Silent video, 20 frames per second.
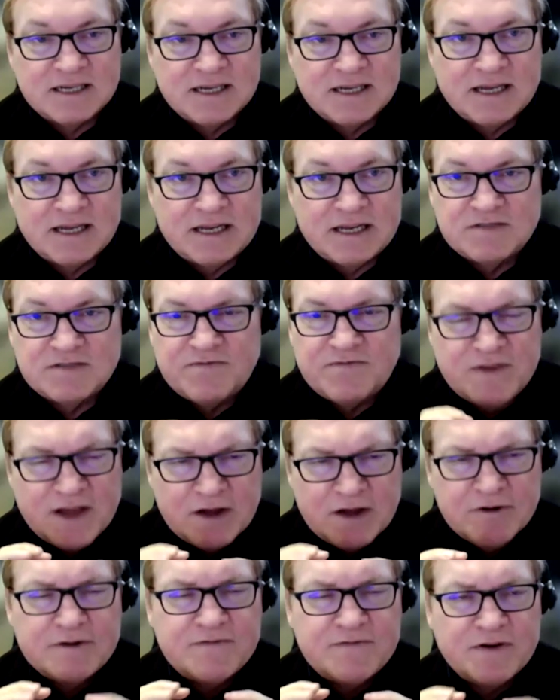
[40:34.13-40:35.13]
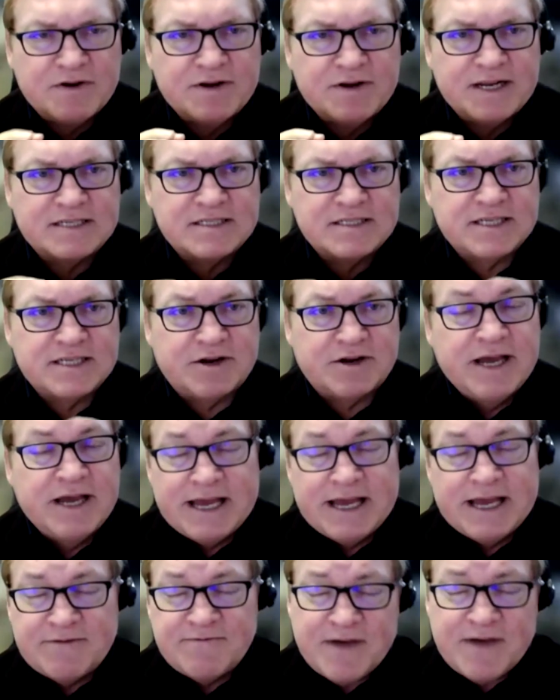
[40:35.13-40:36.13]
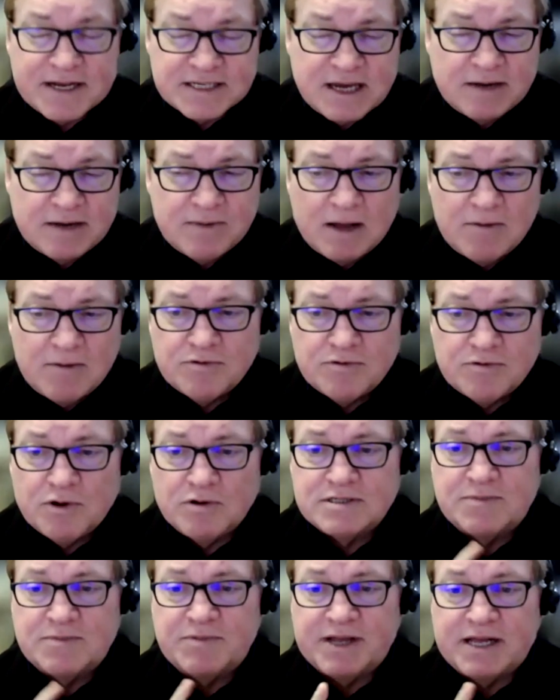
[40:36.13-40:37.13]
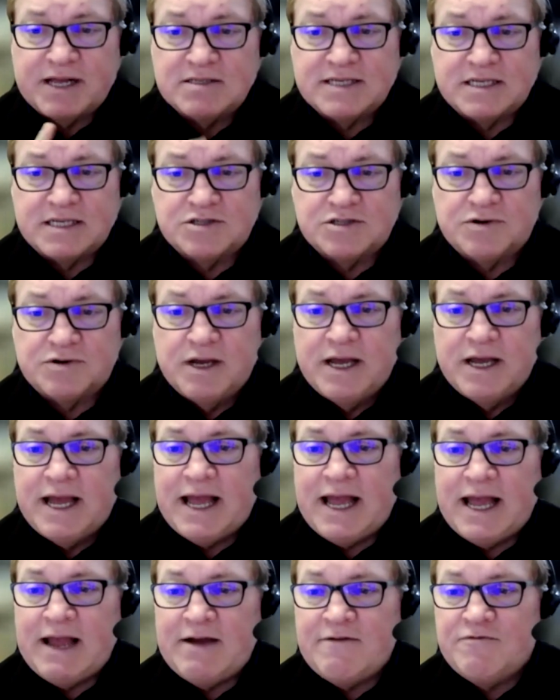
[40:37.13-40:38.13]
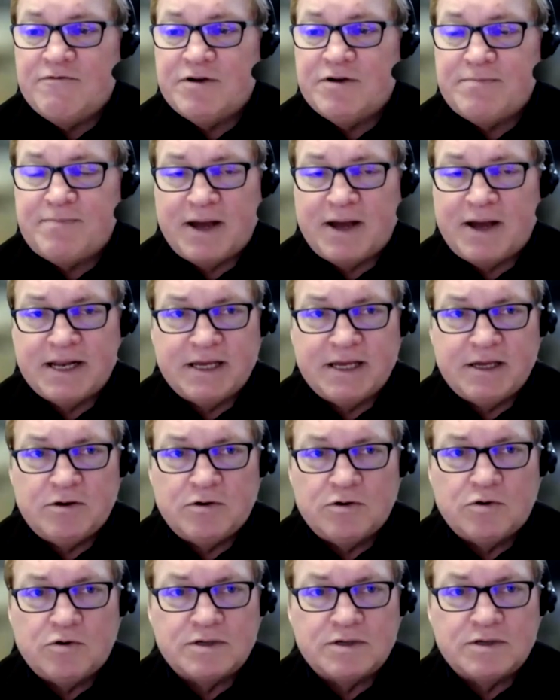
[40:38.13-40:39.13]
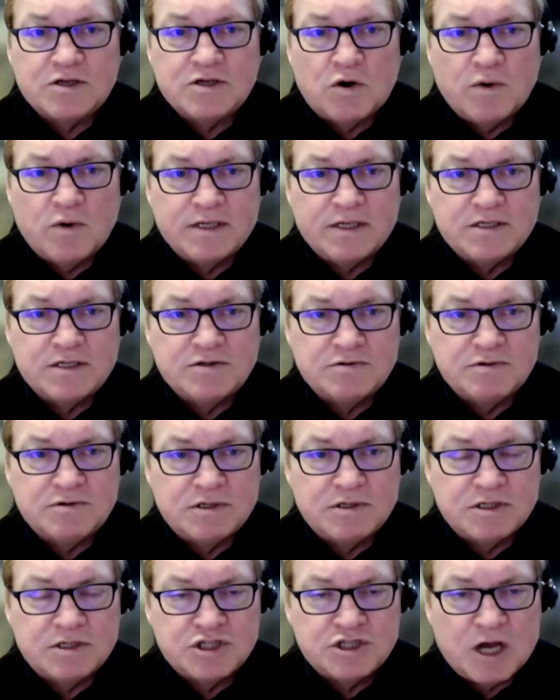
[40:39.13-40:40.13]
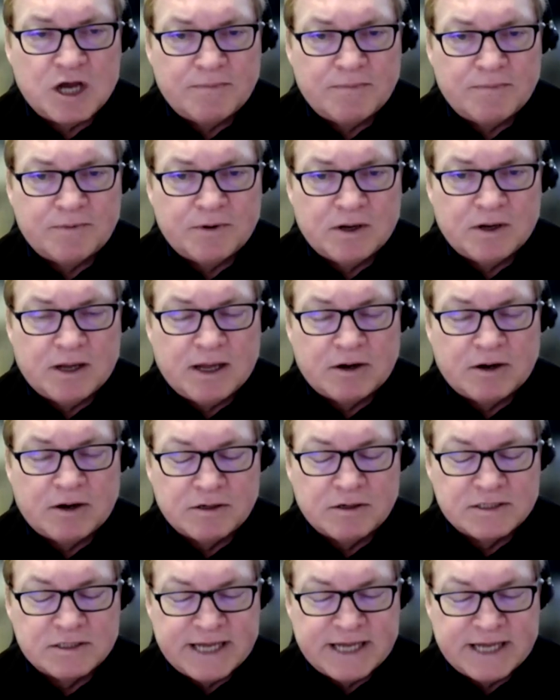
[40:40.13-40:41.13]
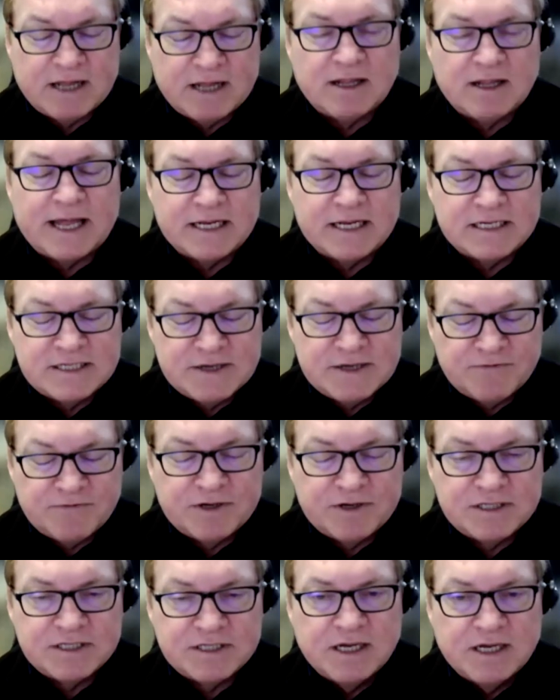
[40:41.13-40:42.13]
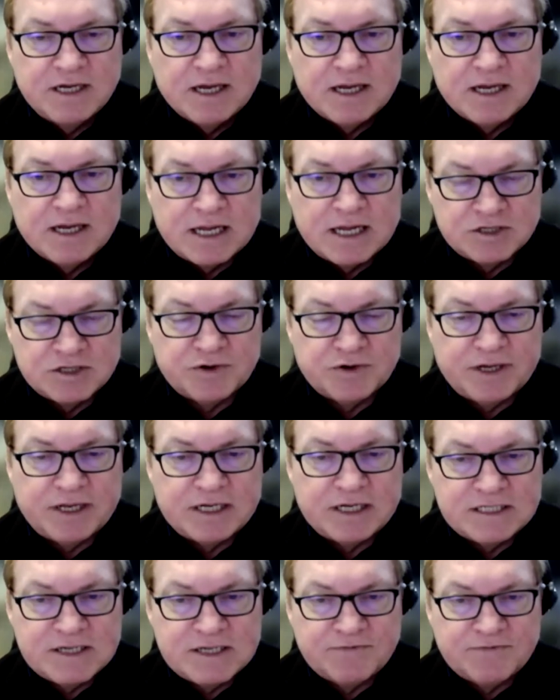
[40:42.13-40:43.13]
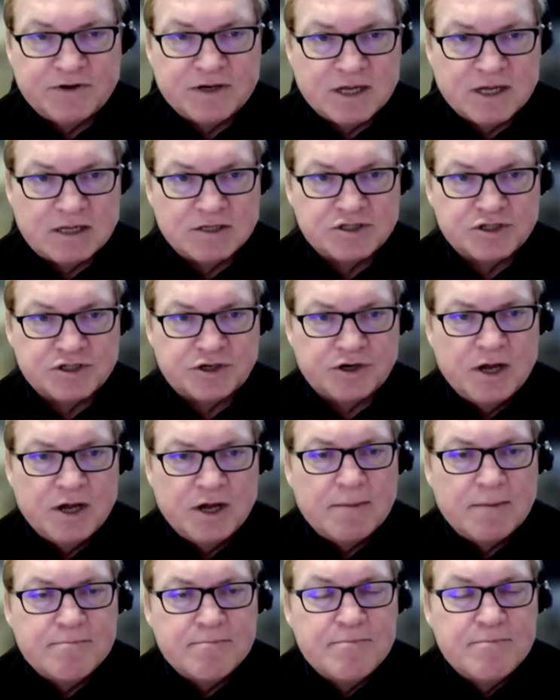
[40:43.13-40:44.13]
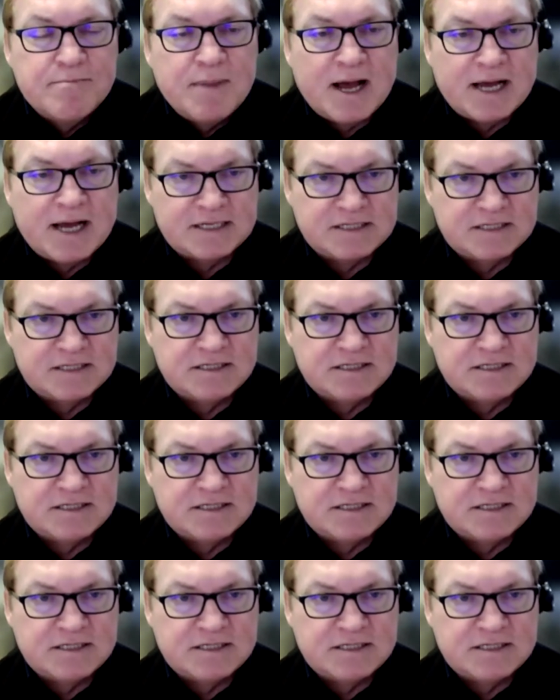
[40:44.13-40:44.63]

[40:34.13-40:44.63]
it is very, very necessary. In fact, I will throw something else at you. Everybody who is going to shop or sell at a different country in a different culture must